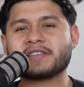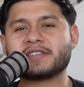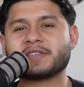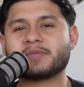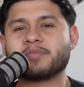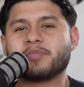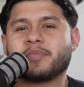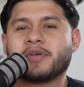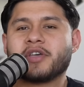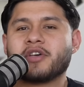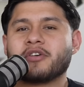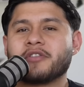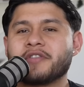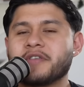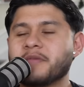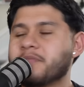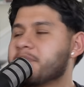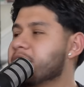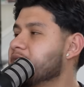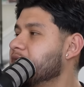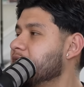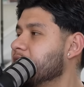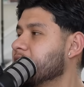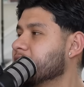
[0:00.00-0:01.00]
spill the
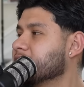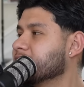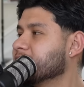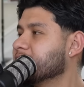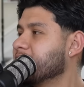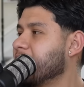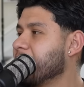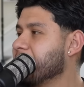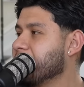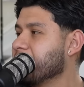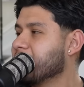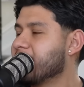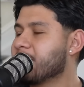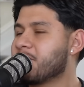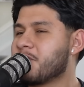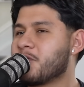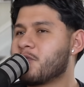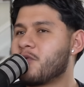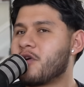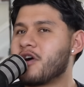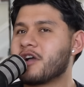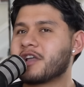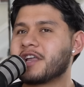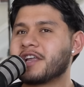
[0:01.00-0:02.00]
beans. I feel like we're
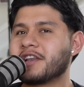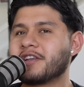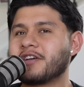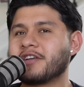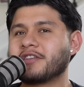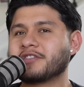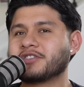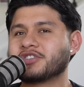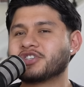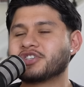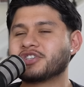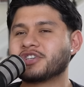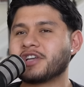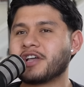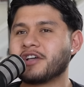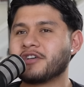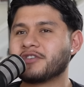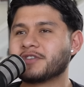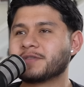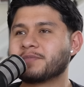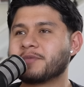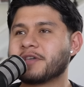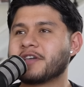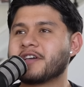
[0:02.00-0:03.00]
walking on
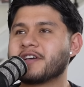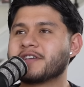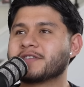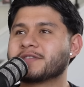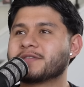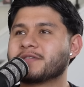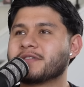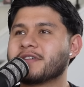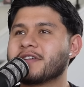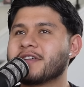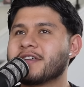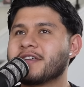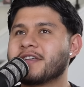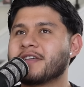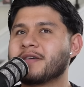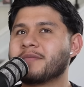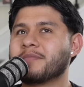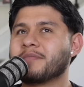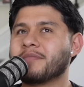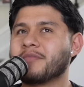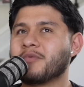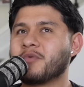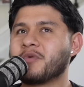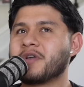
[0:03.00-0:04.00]
shells because
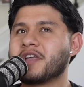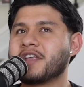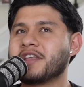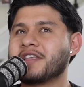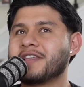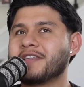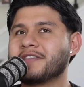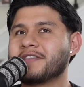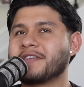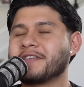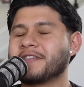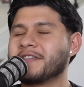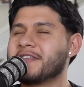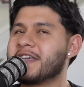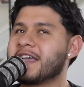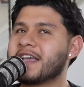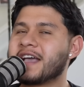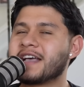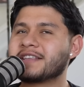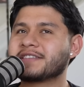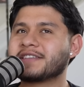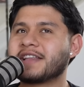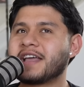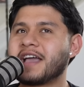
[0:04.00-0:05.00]
we that it
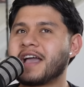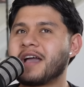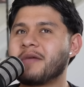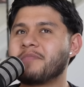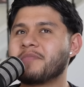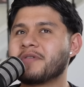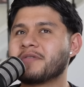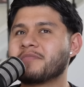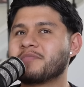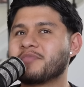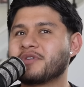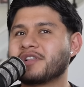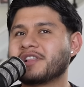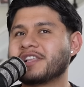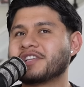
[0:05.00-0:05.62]
hasn't happened, but yeah.